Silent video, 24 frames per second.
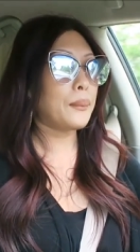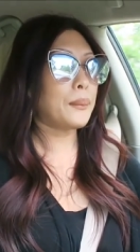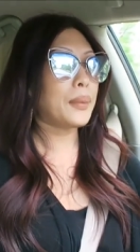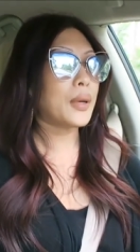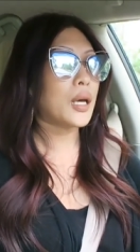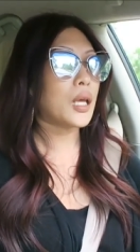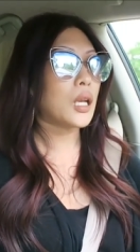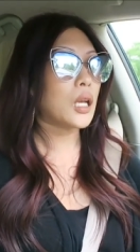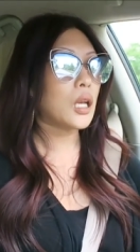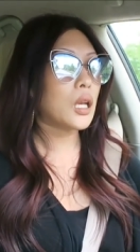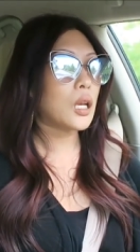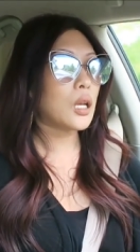
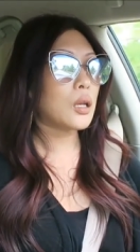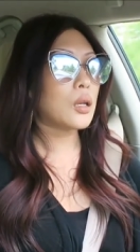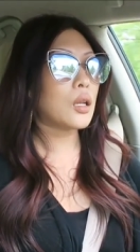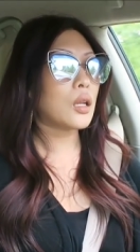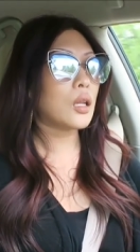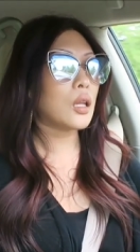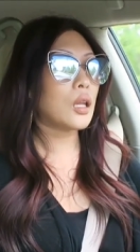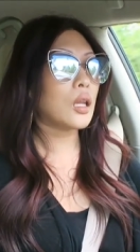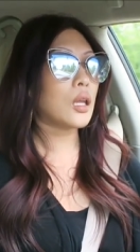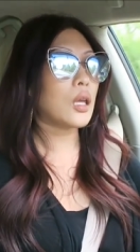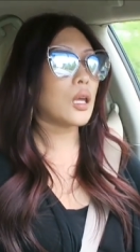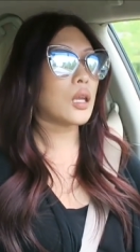But,
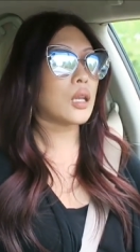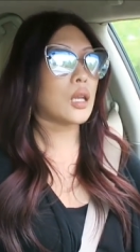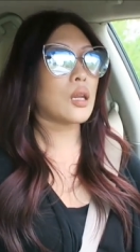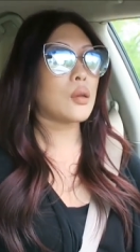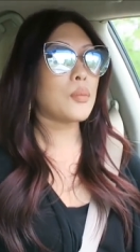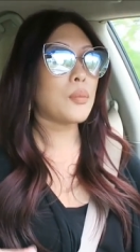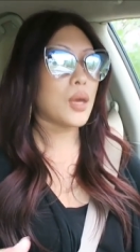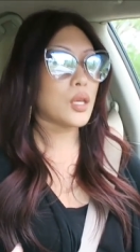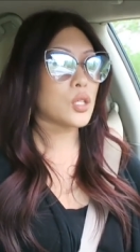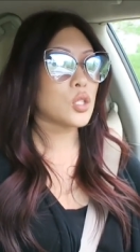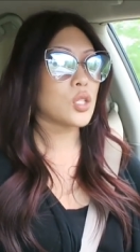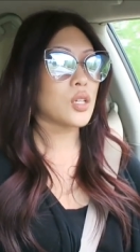and
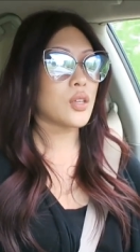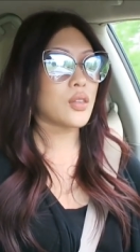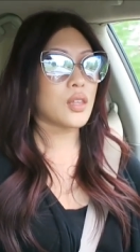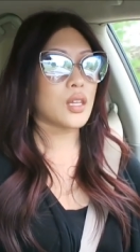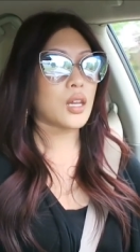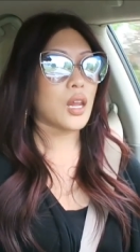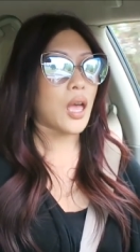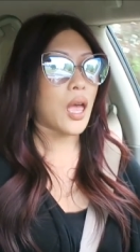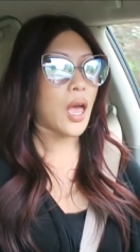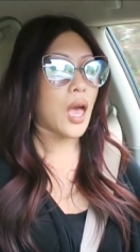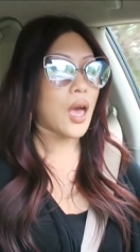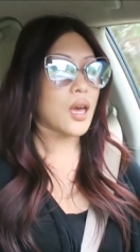I'd mentioned
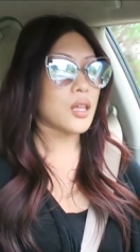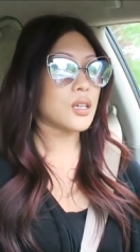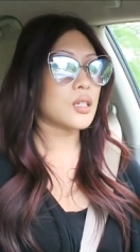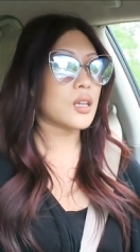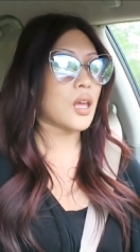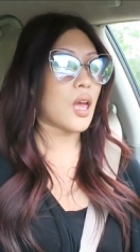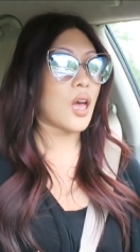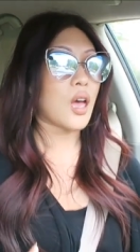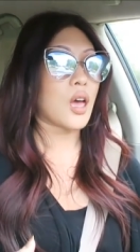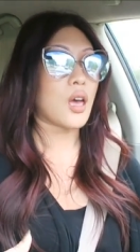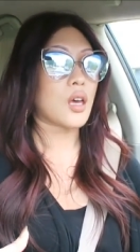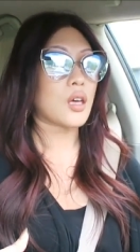that I hadn't
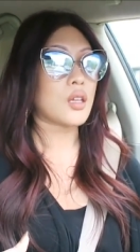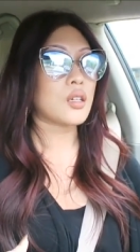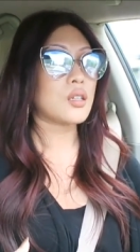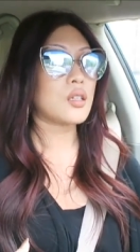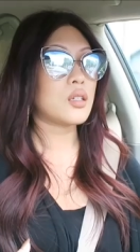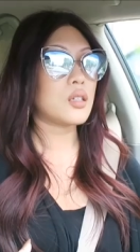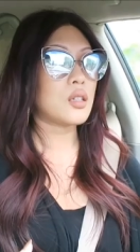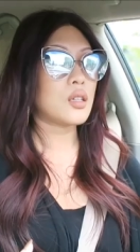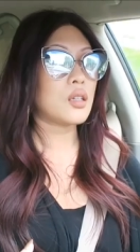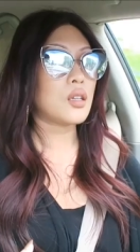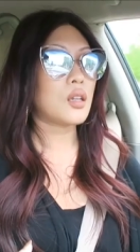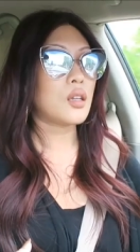had
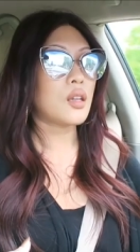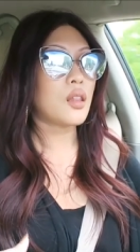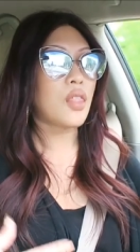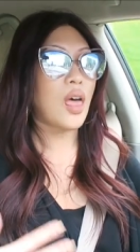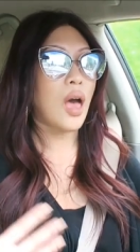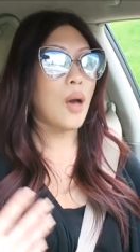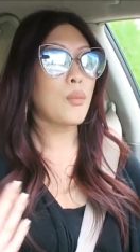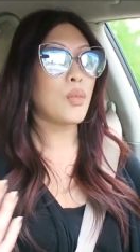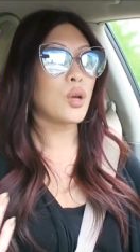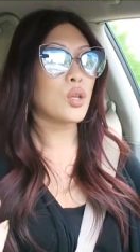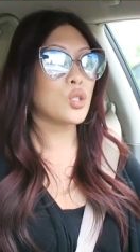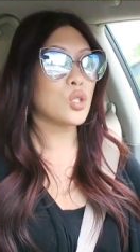
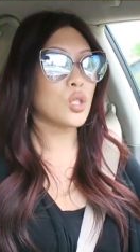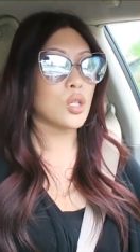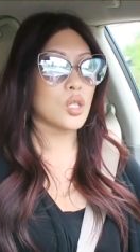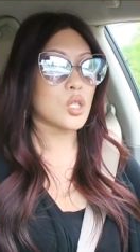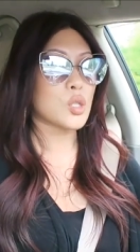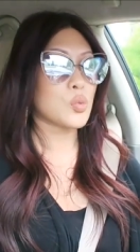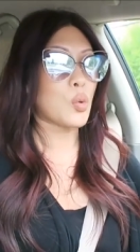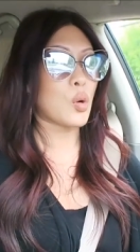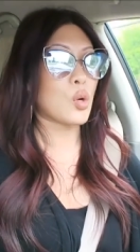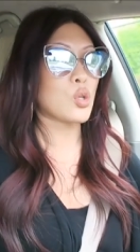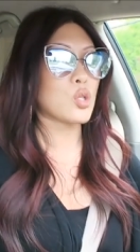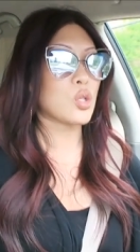that much
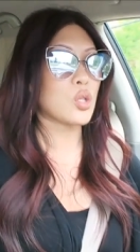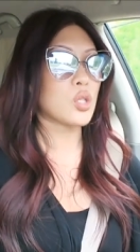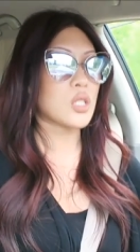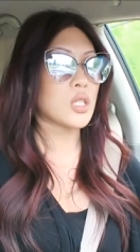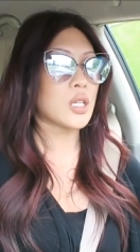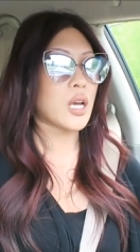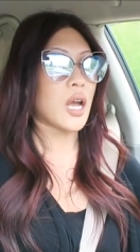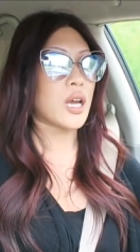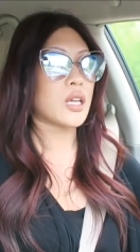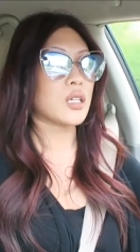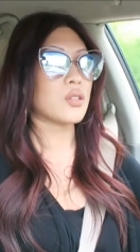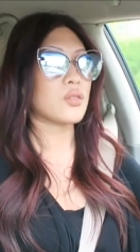exposure to
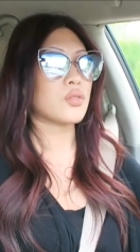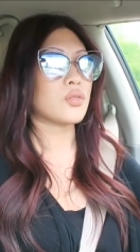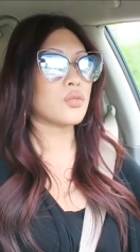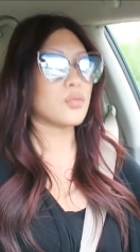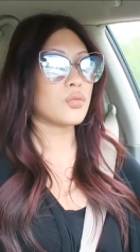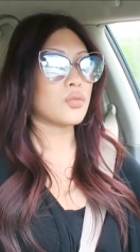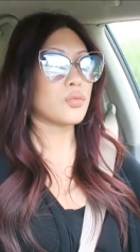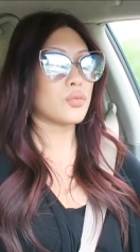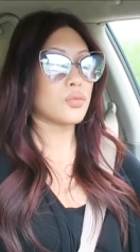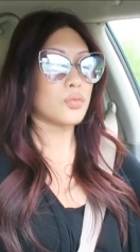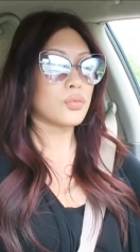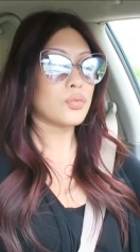kind of
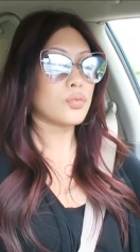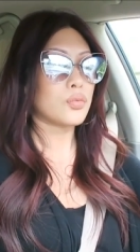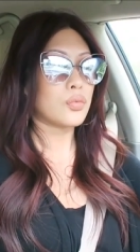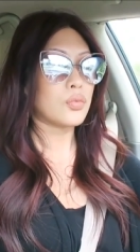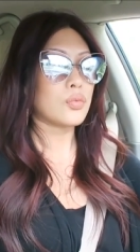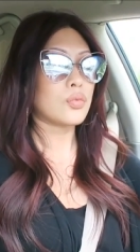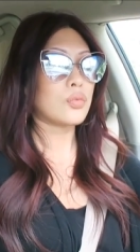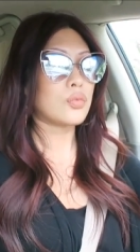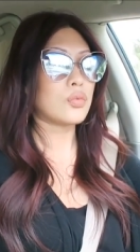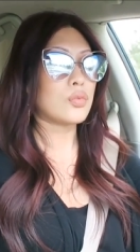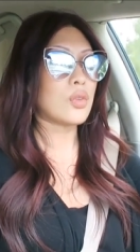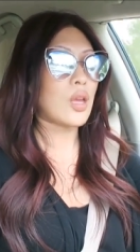
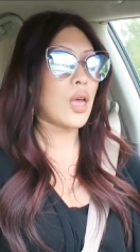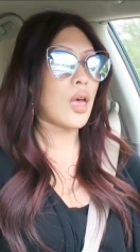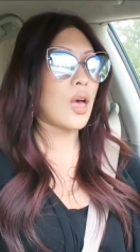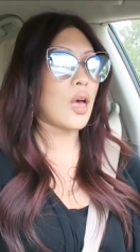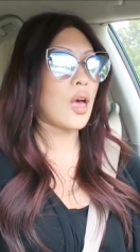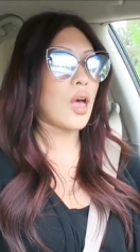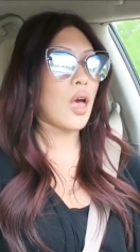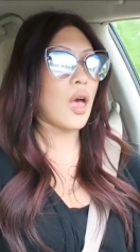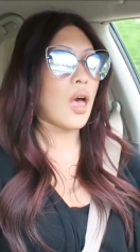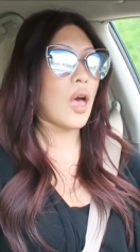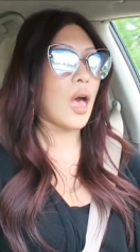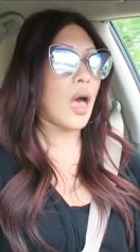
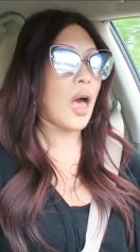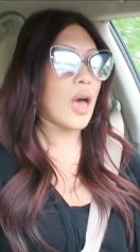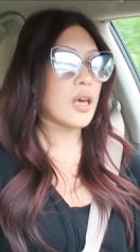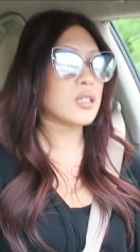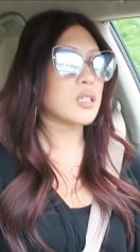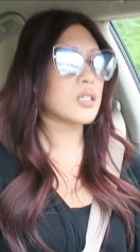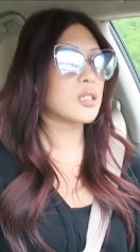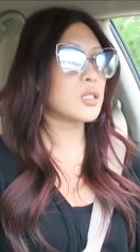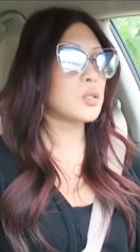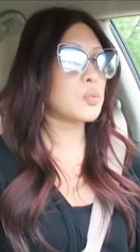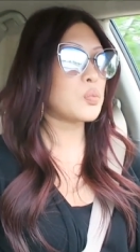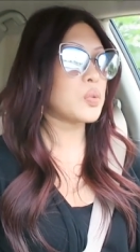
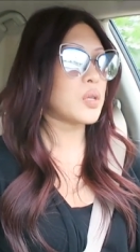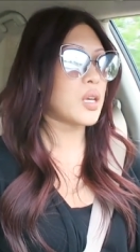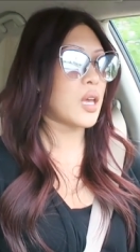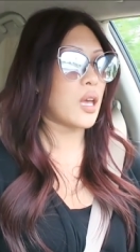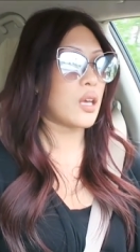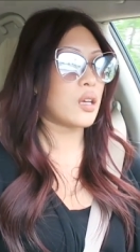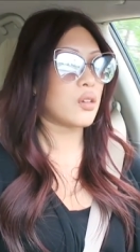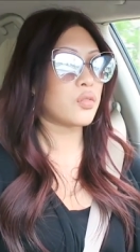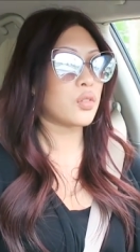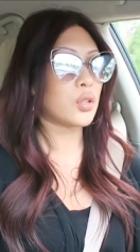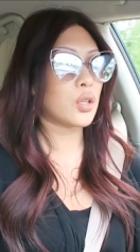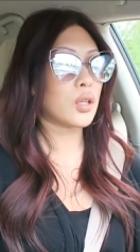addict
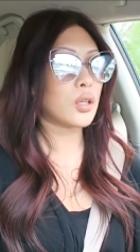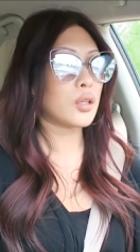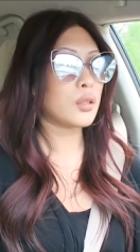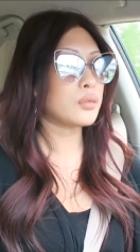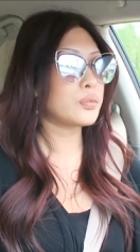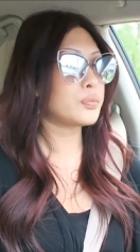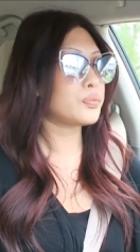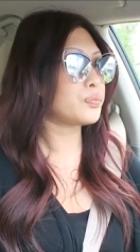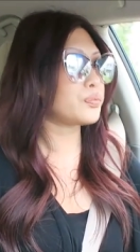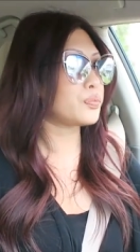behavior.